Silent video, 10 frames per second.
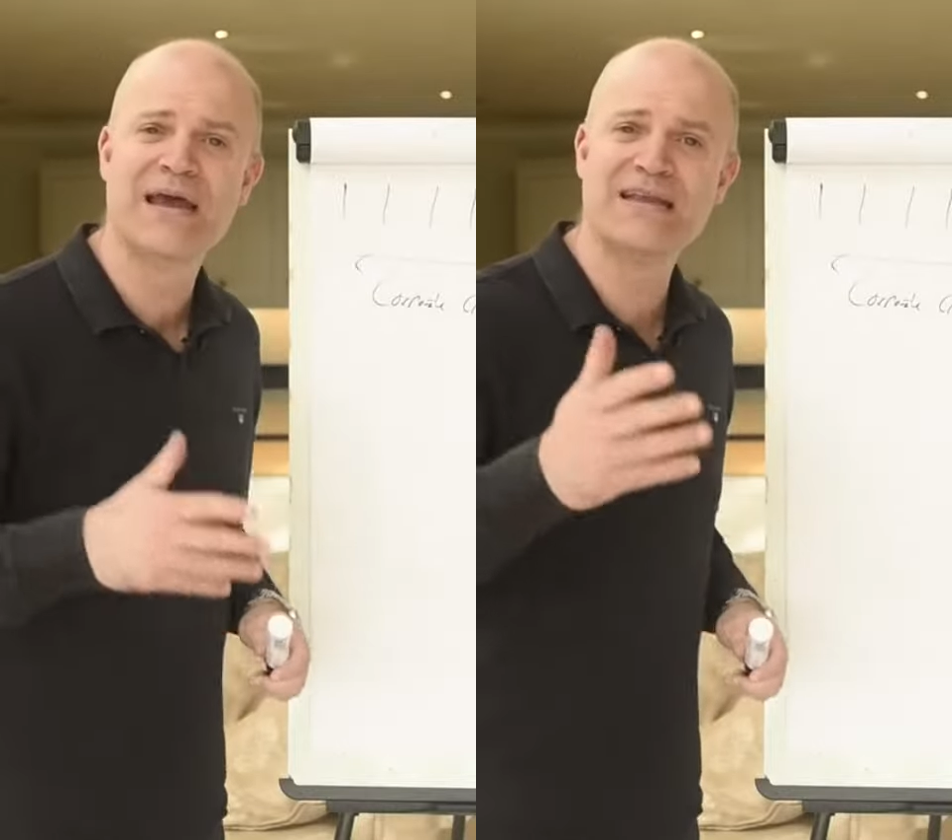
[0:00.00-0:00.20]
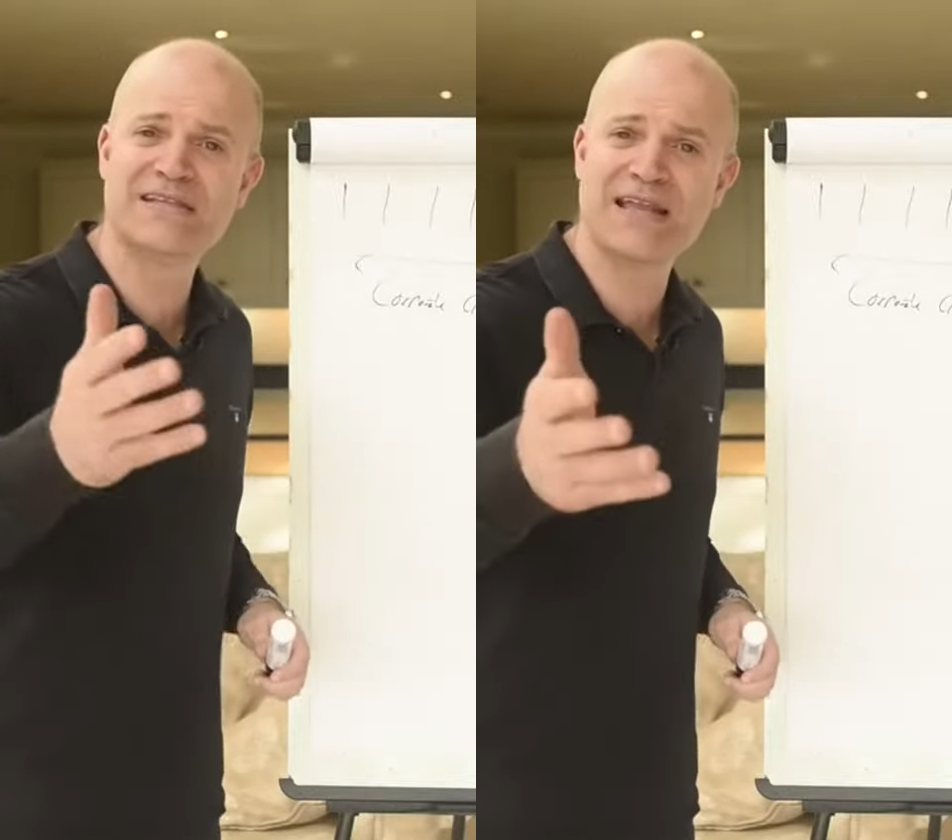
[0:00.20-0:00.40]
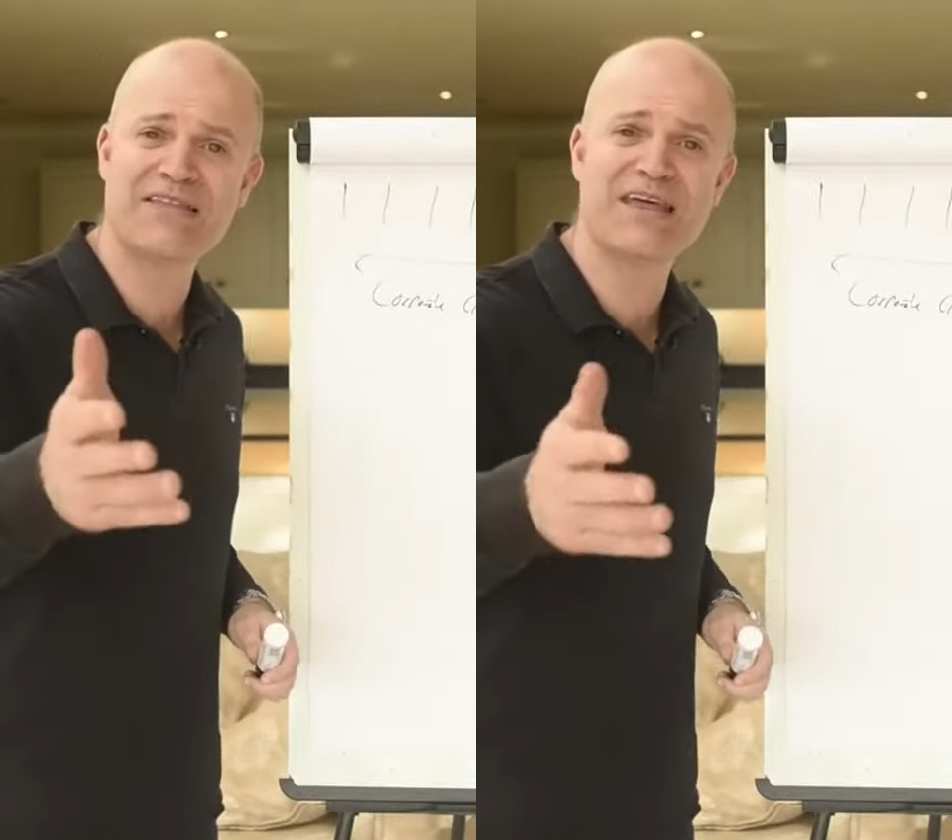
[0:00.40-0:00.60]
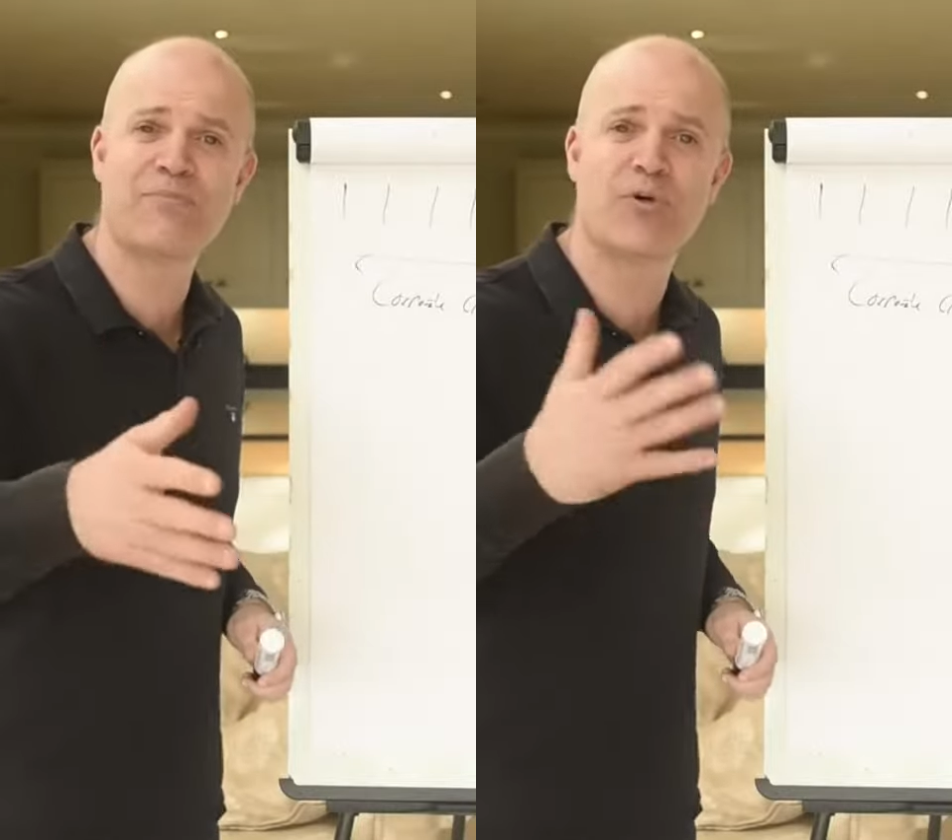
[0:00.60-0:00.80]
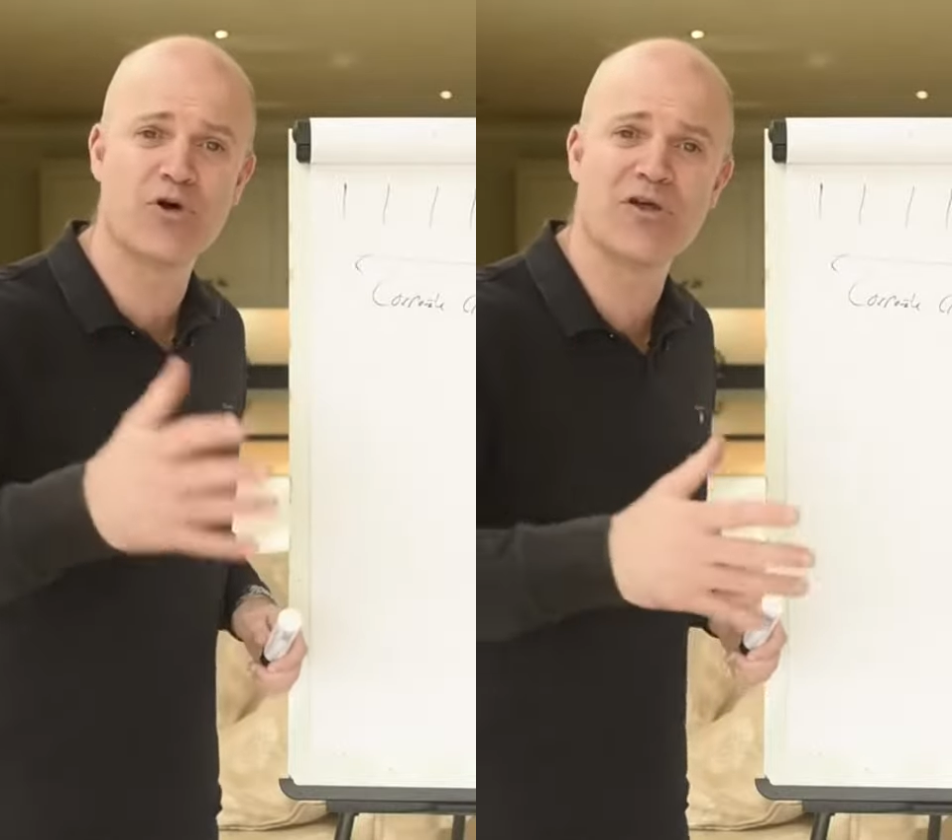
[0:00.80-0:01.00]
instead they
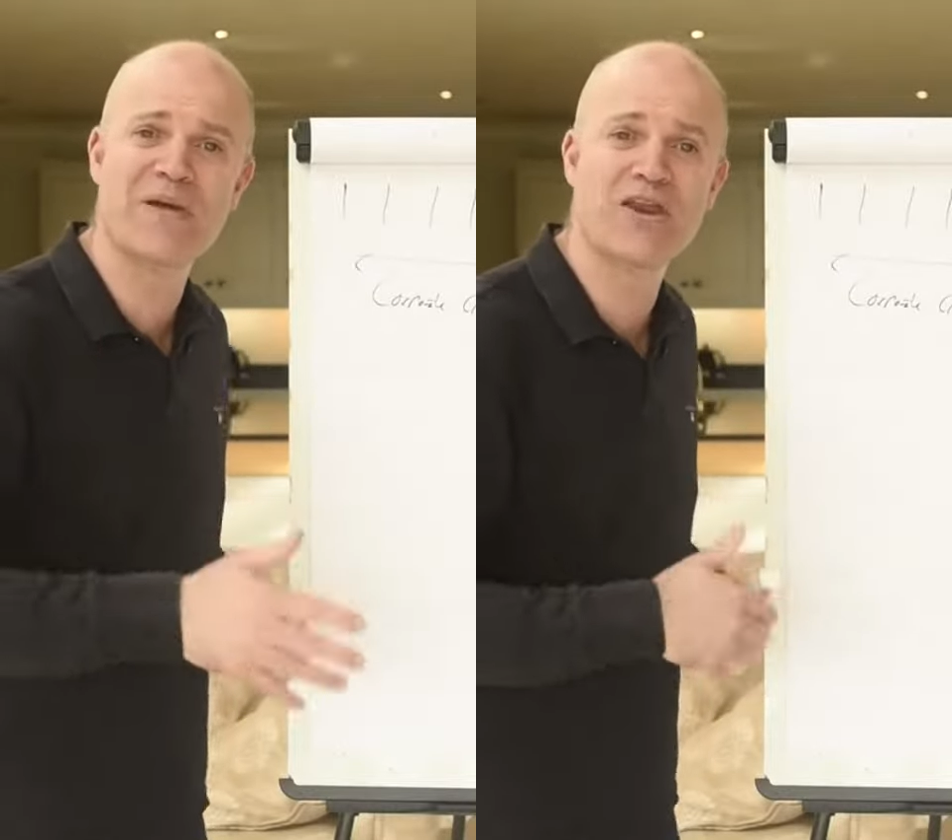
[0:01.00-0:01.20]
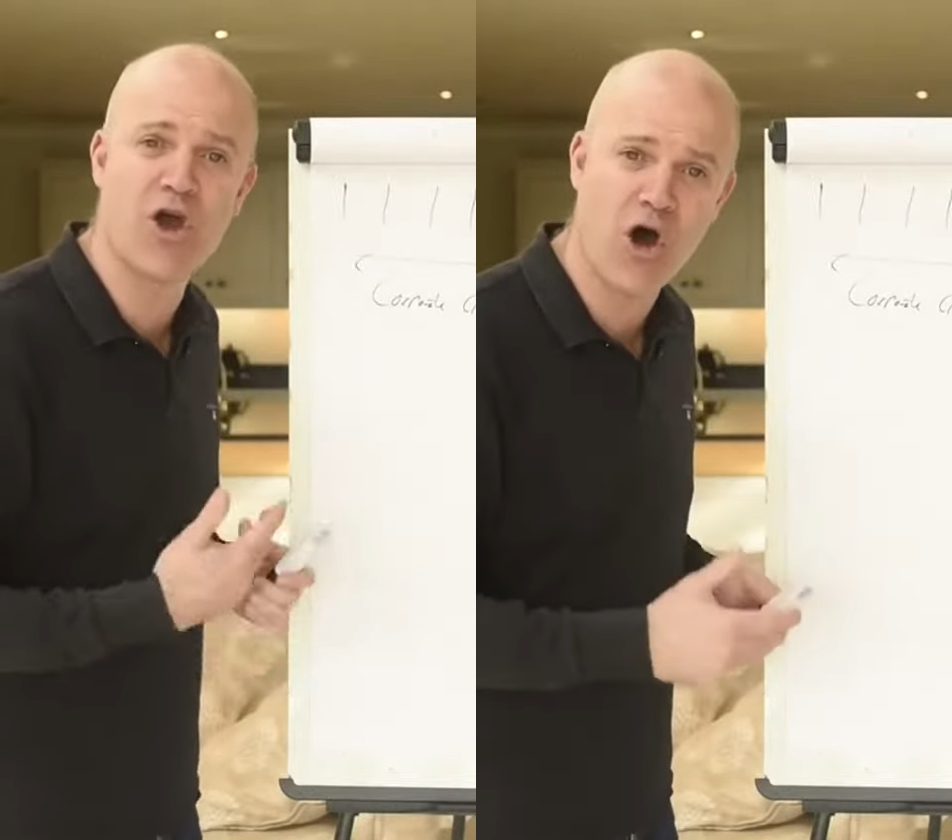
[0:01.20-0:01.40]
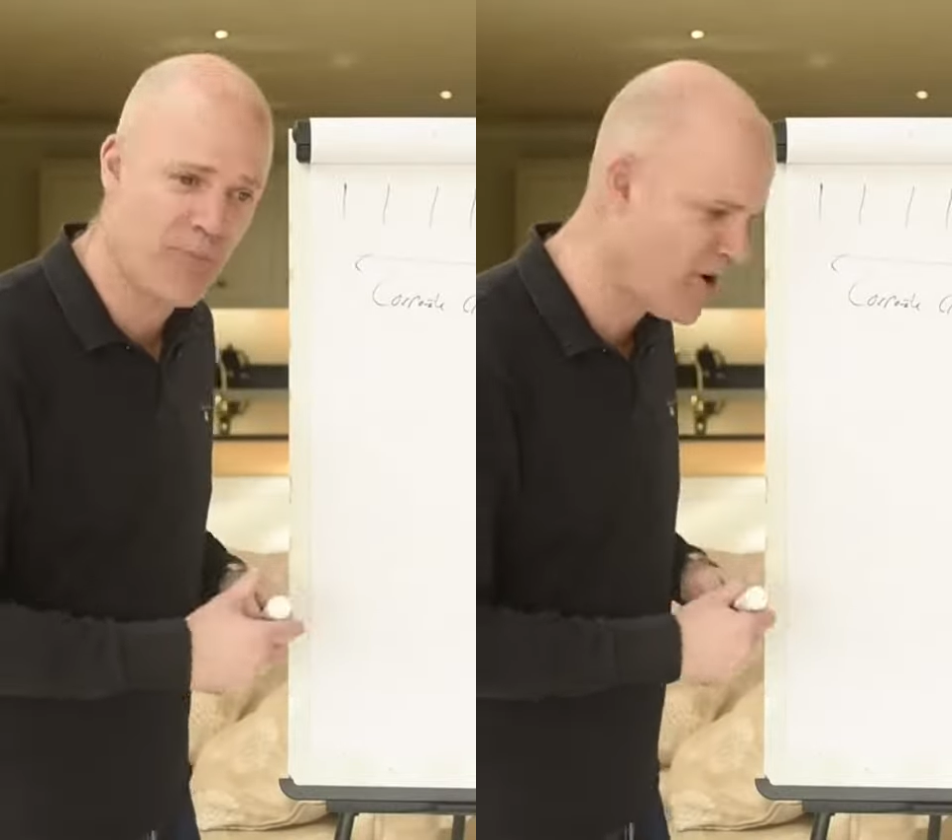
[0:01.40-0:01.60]
put them in your